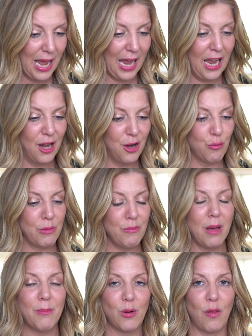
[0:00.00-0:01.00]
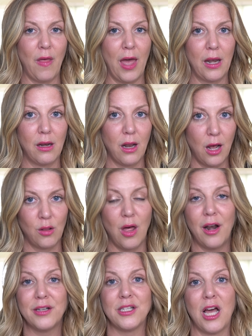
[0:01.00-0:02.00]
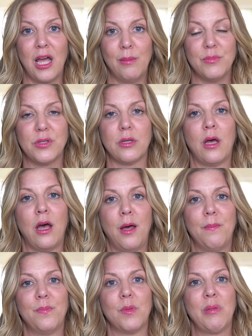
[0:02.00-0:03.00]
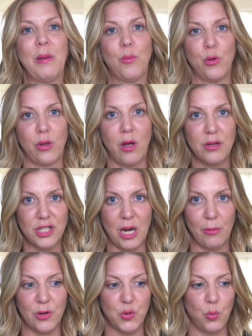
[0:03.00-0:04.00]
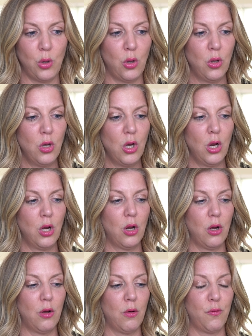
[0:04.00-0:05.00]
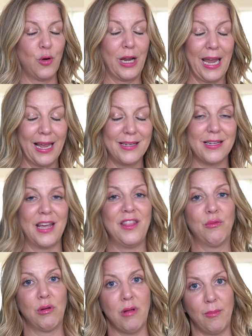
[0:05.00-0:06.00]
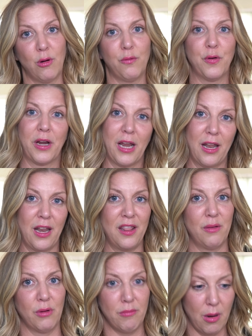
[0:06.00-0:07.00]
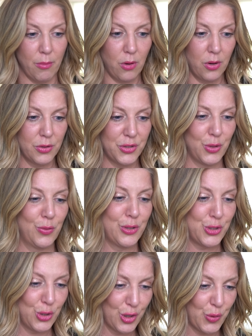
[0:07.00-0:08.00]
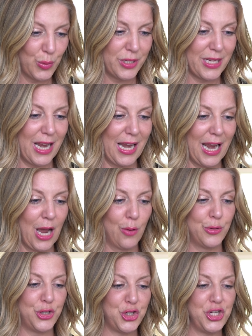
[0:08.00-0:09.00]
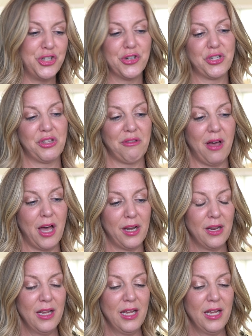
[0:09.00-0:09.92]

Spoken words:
And remember that a lot of times people with Alzheimer's will forget and then remember, forget and then remember. So this nurse was saying how she just thought